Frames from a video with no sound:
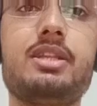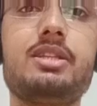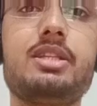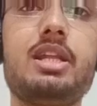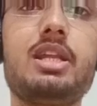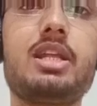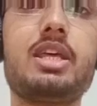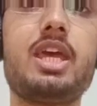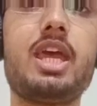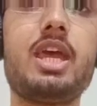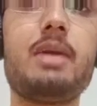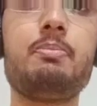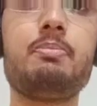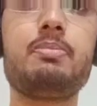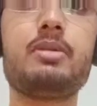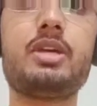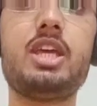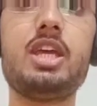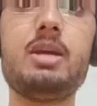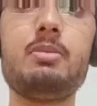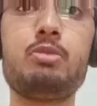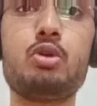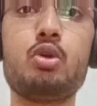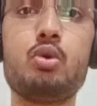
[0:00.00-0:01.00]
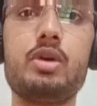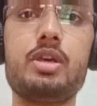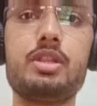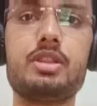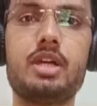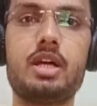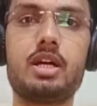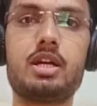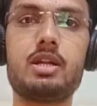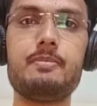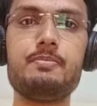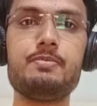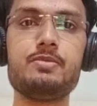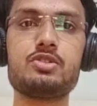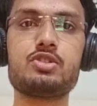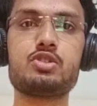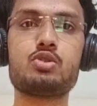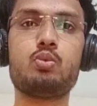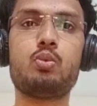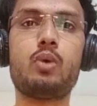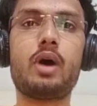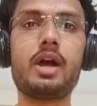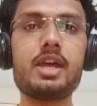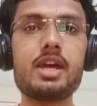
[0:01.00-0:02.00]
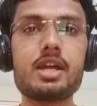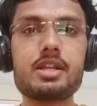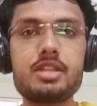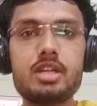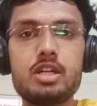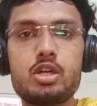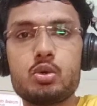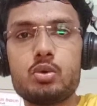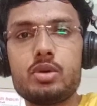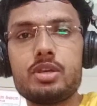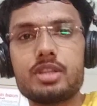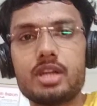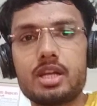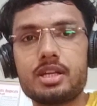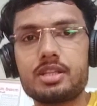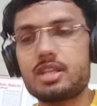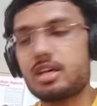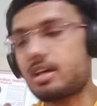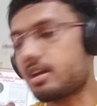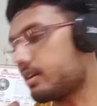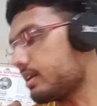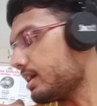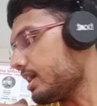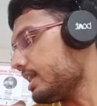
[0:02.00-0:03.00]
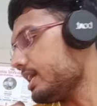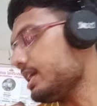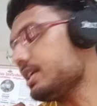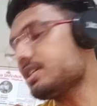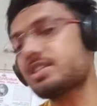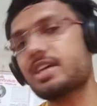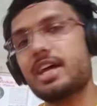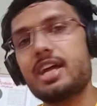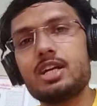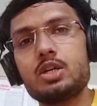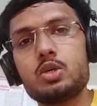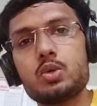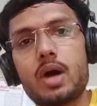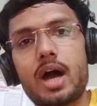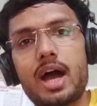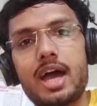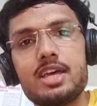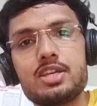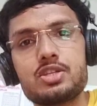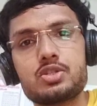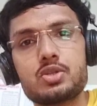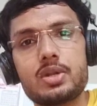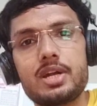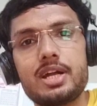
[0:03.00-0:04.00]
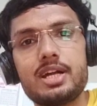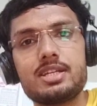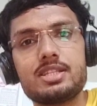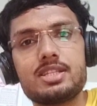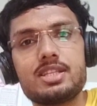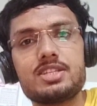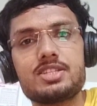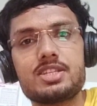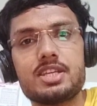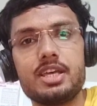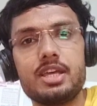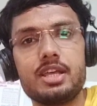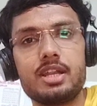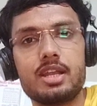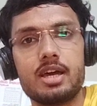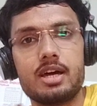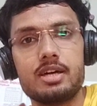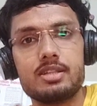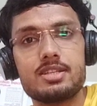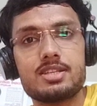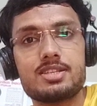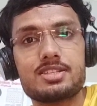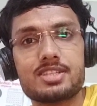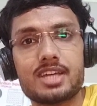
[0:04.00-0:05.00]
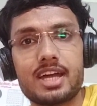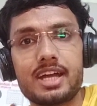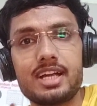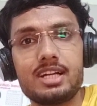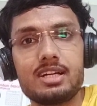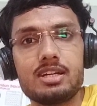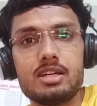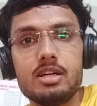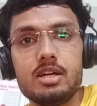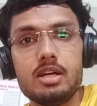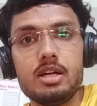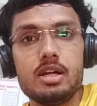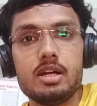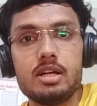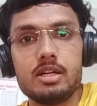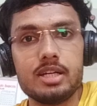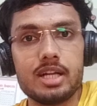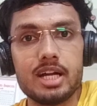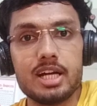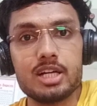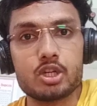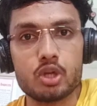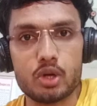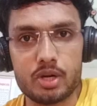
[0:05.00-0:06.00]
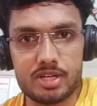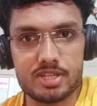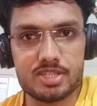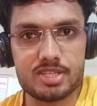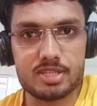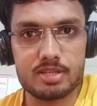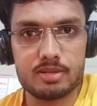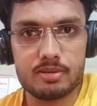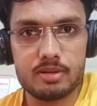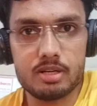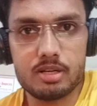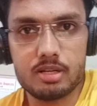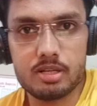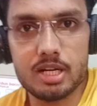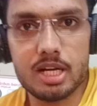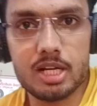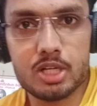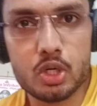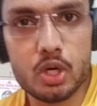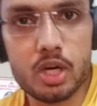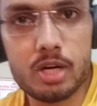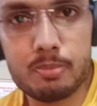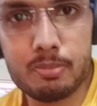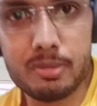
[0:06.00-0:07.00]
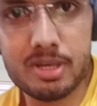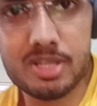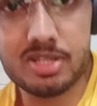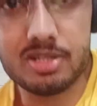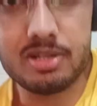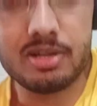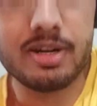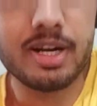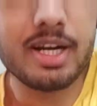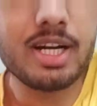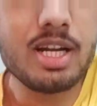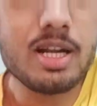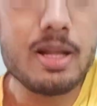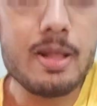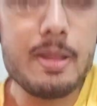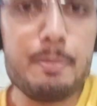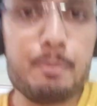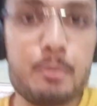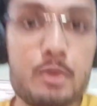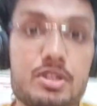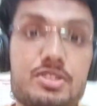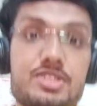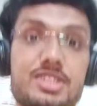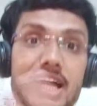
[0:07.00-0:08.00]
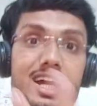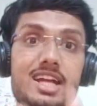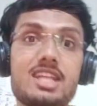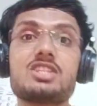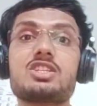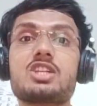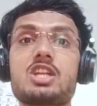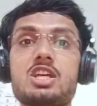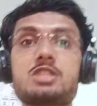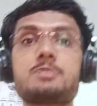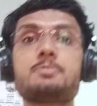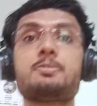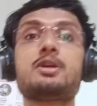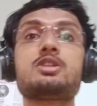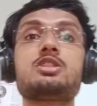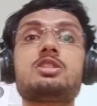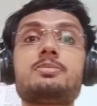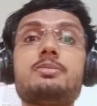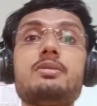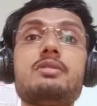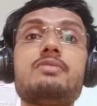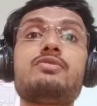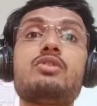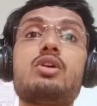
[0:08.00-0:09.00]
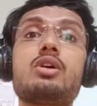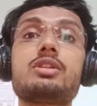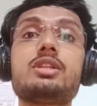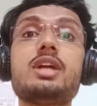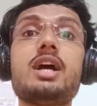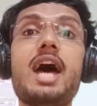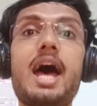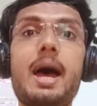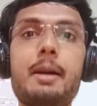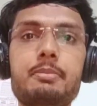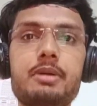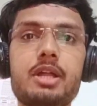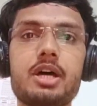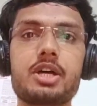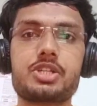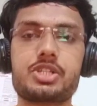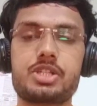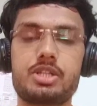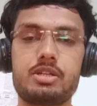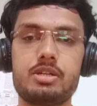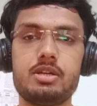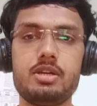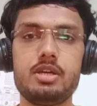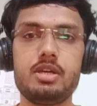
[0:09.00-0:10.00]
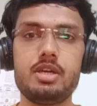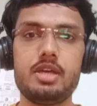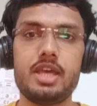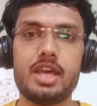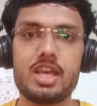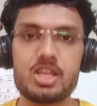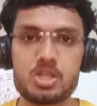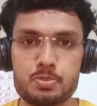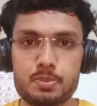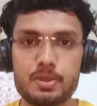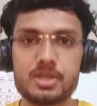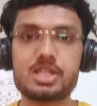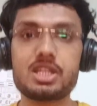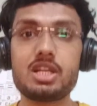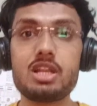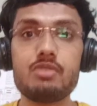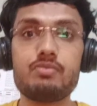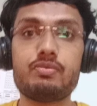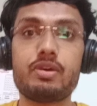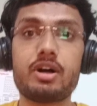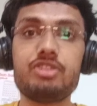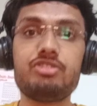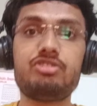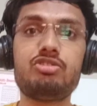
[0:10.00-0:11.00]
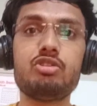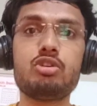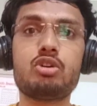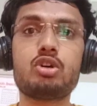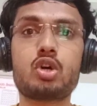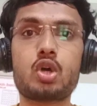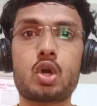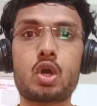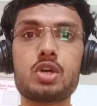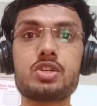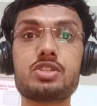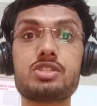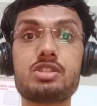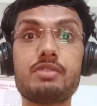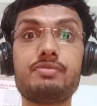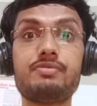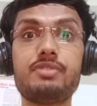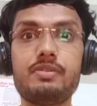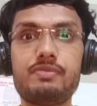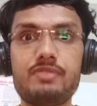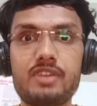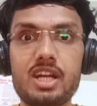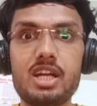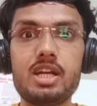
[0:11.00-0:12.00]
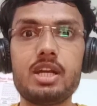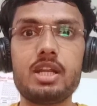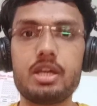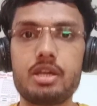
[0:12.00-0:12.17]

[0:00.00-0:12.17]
they'll keep doing that. So why are they doing that? They're really trying to isolate this area, the side deltoid muscle, right? Because that is responsible for the abduction, especially once you cross the 15